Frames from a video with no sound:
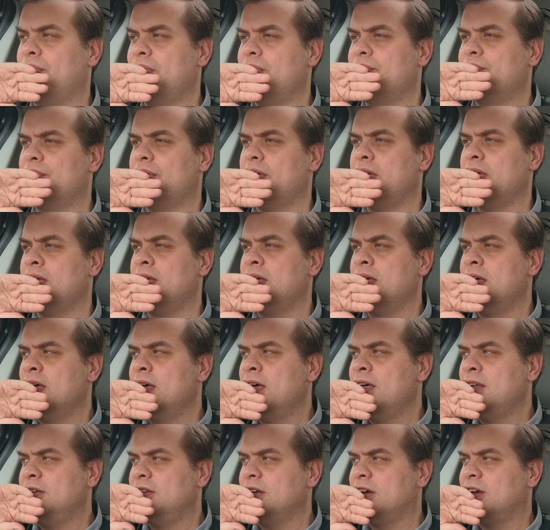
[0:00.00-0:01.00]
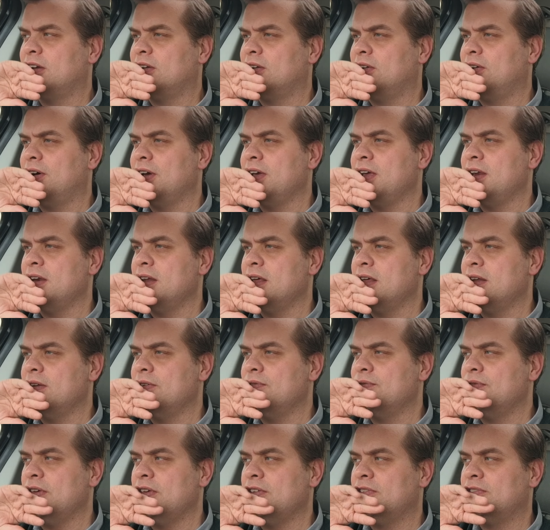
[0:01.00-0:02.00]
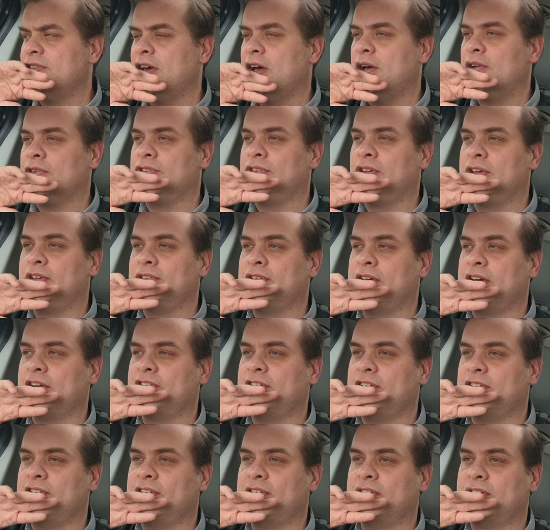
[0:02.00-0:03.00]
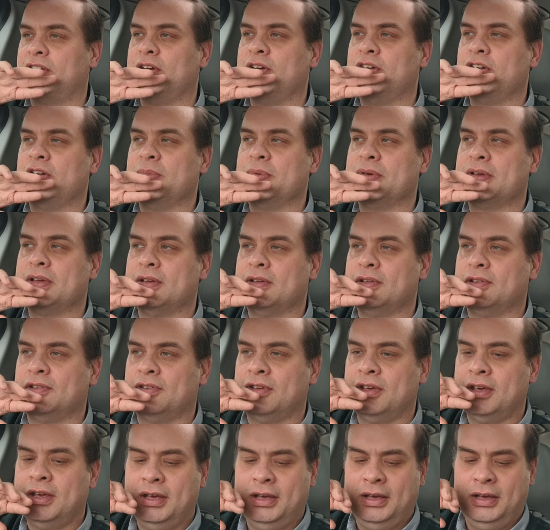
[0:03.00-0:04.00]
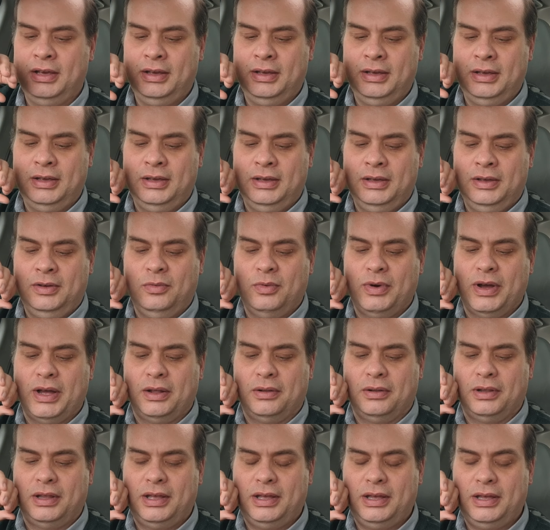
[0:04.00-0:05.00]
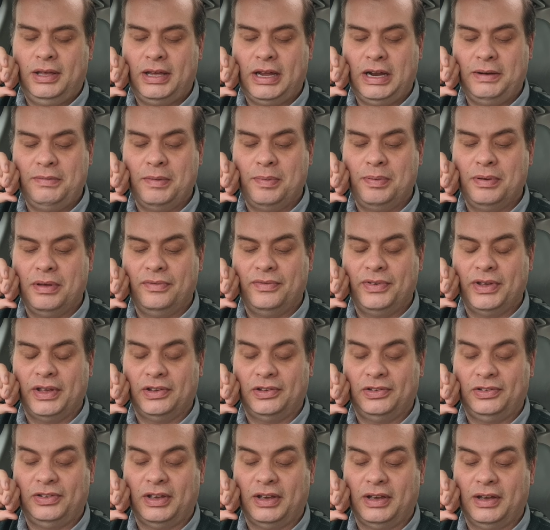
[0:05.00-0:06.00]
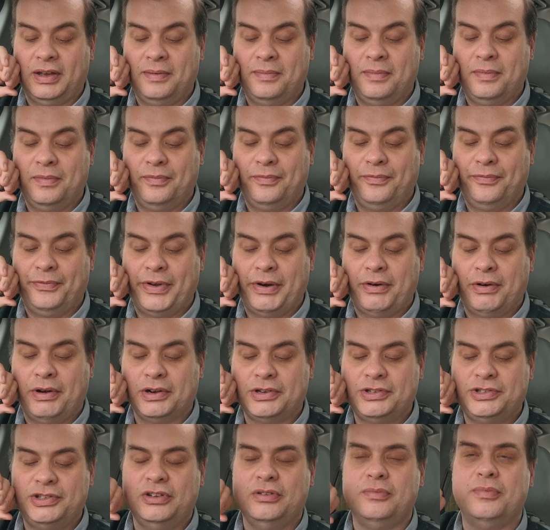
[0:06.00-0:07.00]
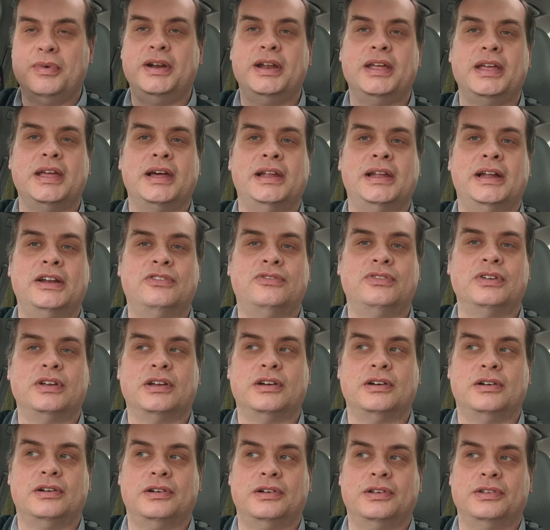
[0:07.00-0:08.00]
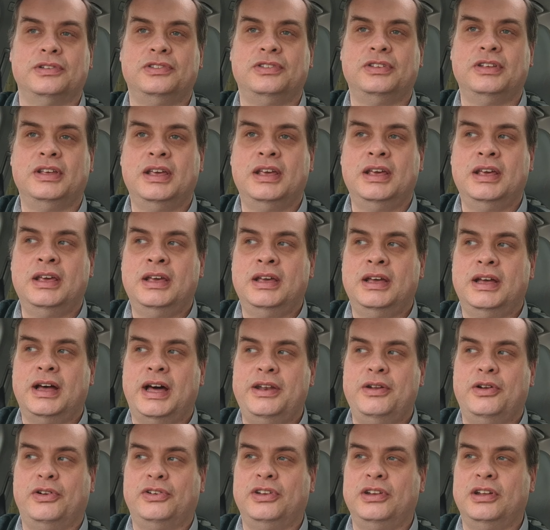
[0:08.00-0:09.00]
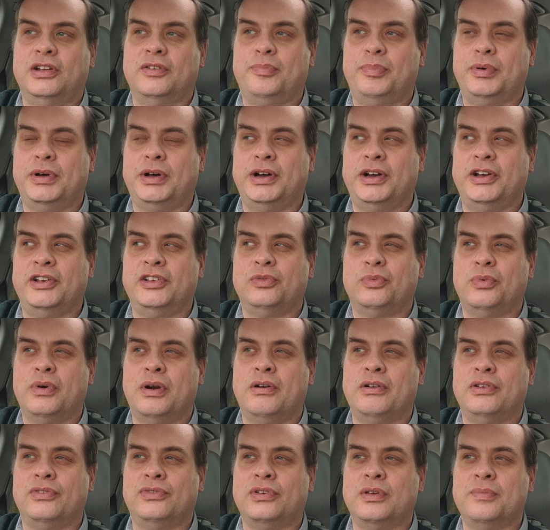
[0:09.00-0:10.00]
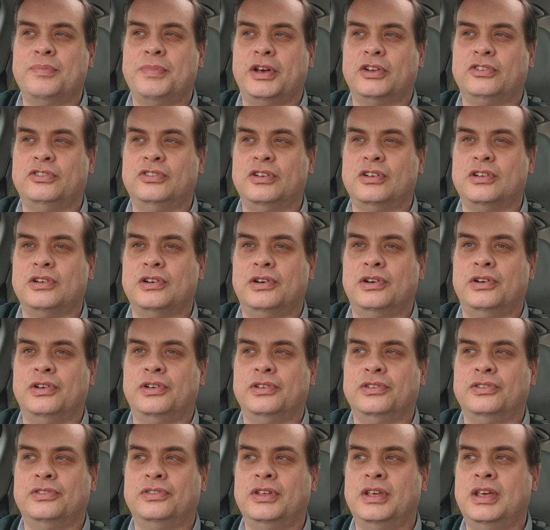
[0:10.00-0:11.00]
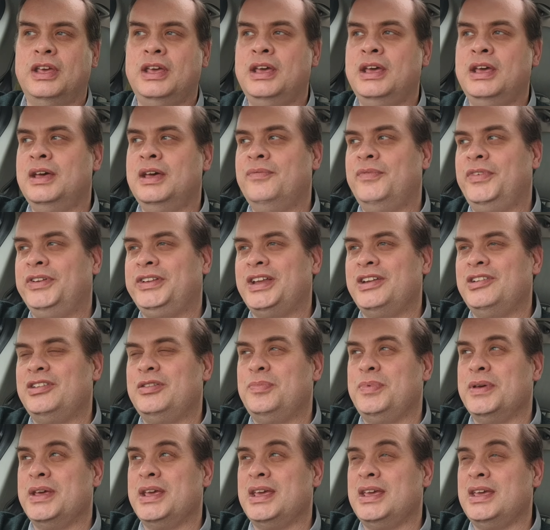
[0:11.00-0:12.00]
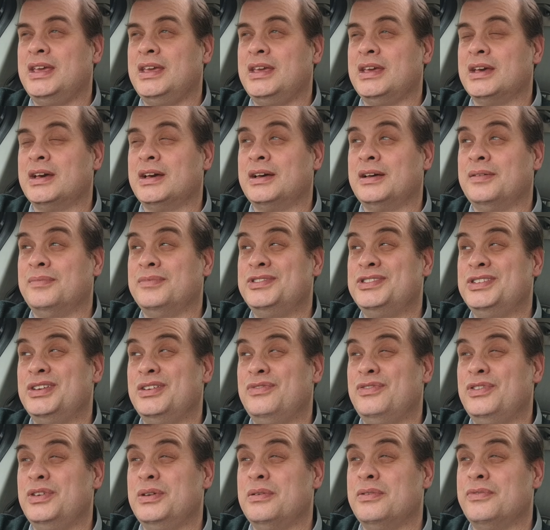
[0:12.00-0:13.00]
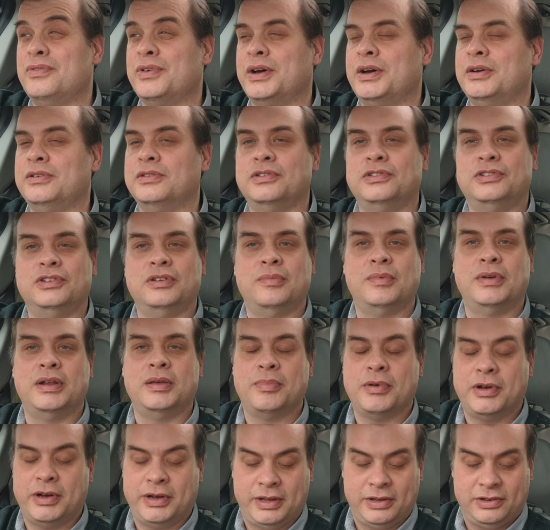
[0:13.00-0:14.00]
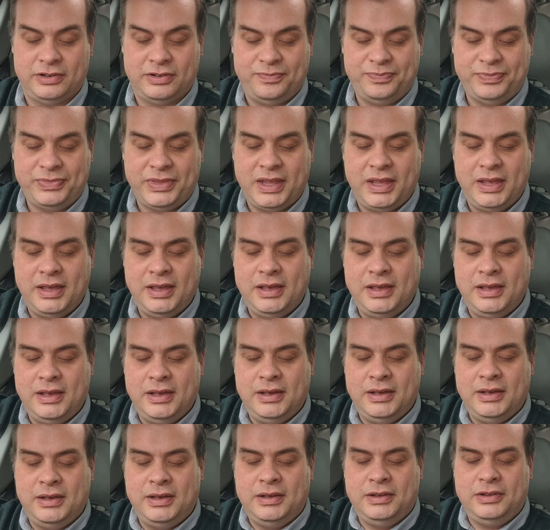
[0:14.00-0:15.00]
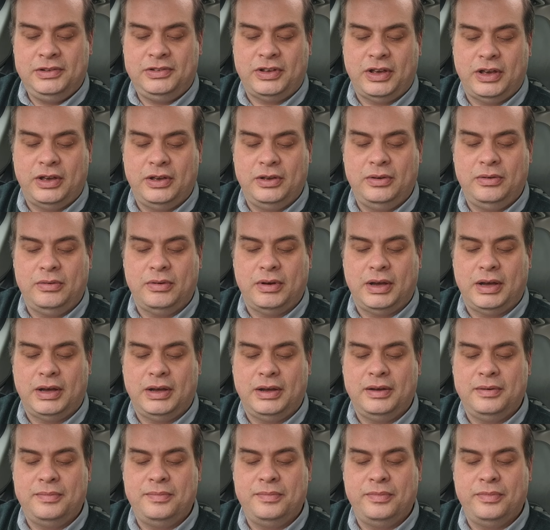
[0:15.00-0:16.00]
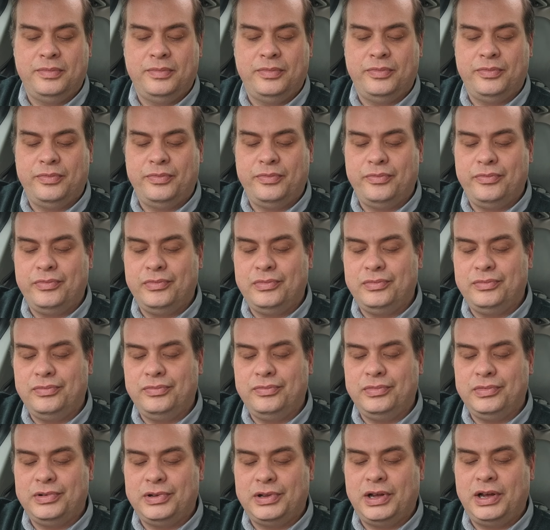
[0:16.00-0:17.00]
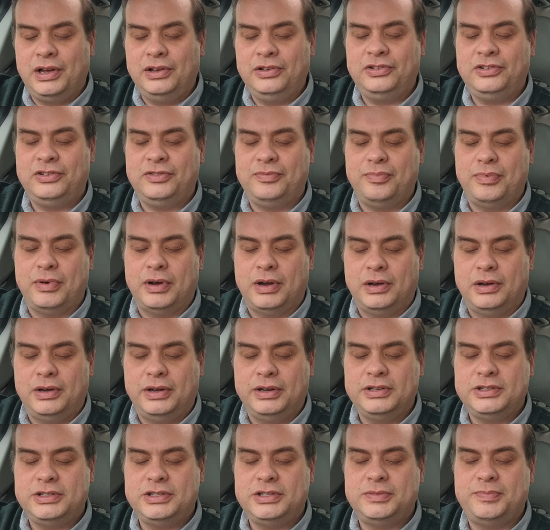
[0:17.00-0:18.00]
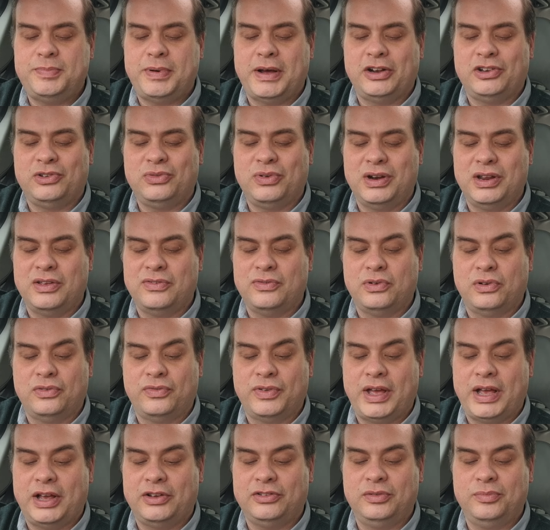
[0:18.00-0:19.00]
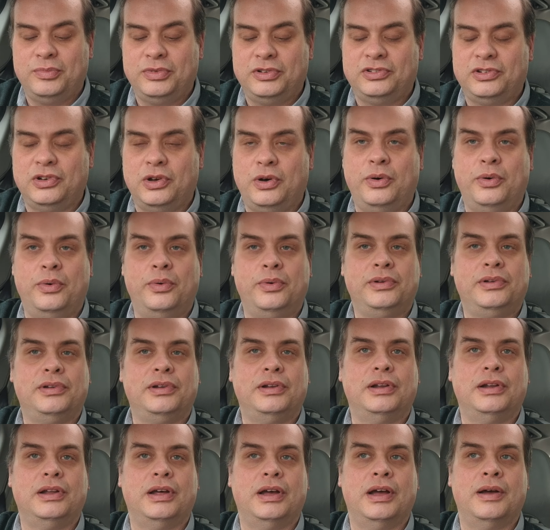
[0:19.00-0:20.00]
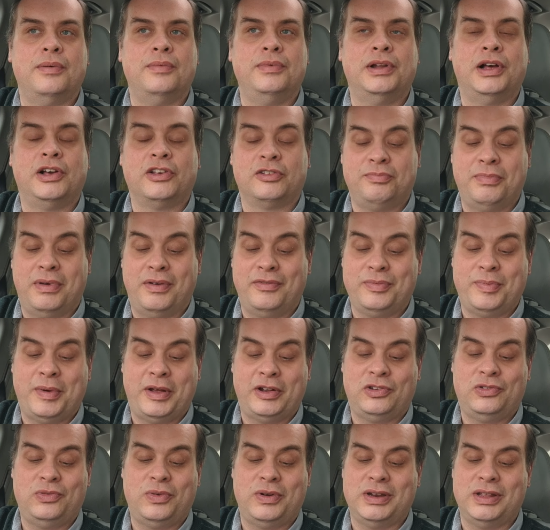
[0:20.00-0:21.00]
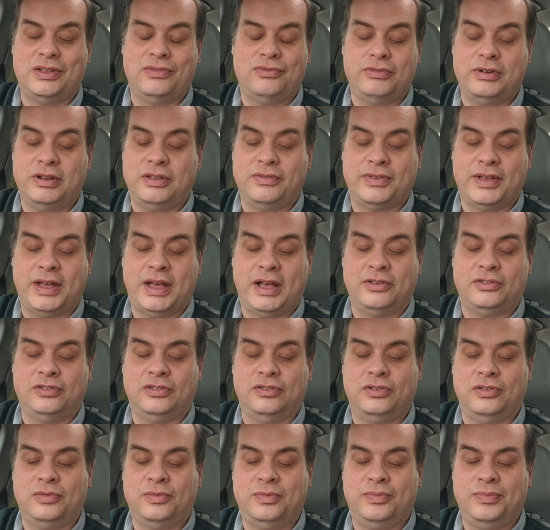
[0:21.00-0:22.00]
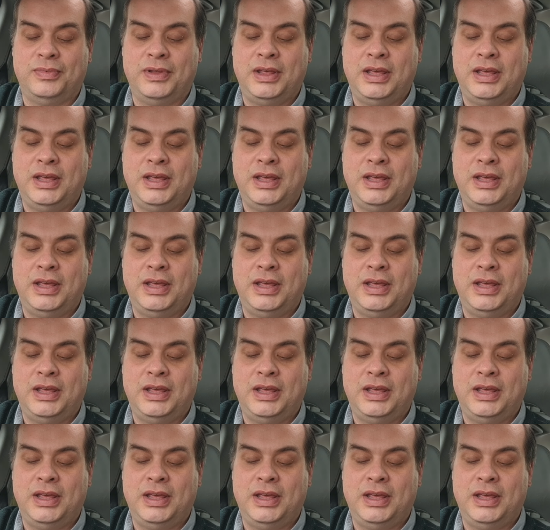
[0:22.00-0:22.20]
I think the decline in these sales has actually slowed because, well, how do we put this? There are too many electric cars and not enough buyers, whereas combustion cars, there tend to be too few of those and too many buyers. So last March, about 24,000 were sold. Last month, about 23,000.